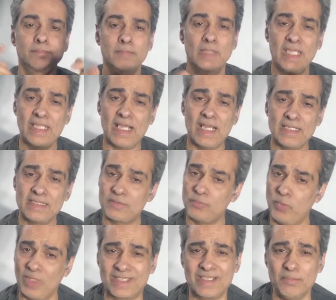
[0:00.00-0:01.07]
Hey guys,
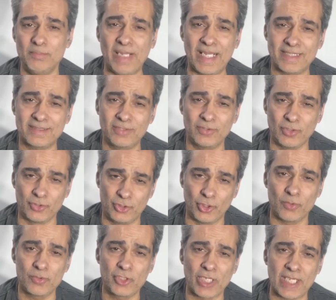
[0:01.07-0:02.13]
welcome back to the
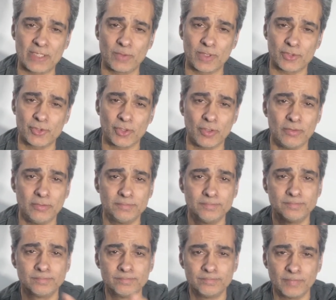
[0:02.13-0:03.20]
Joe Jaguar Show,
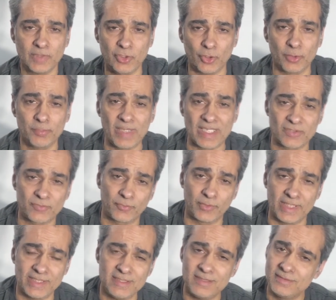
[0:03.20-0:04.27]
your best
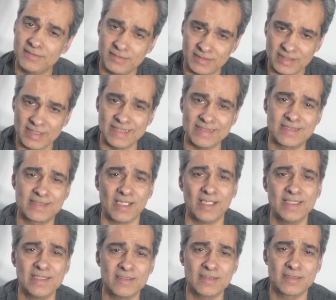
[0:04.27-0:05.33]
friend in
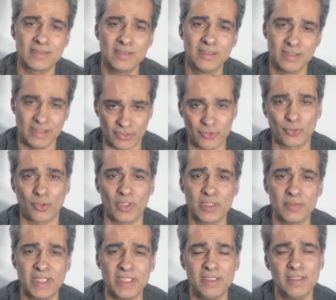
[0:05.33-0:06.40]
science,
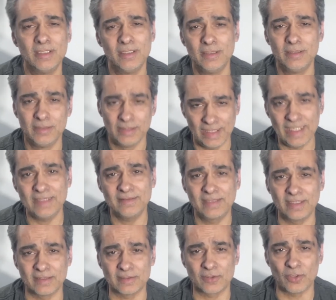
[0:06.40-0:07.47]
astronomy, and
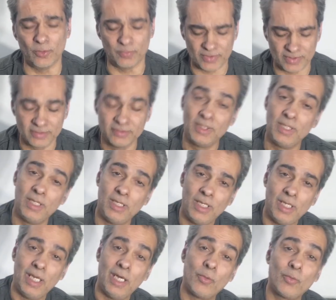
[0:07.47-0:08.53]
telescopes.
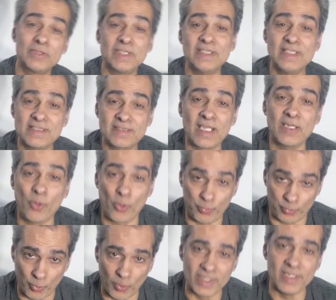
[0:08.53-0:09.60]
Well, at least I hope
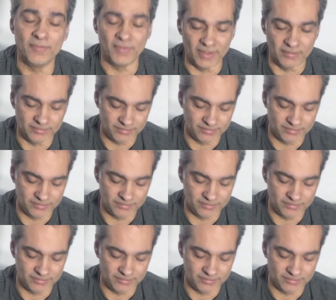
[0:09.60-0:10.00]
one of them.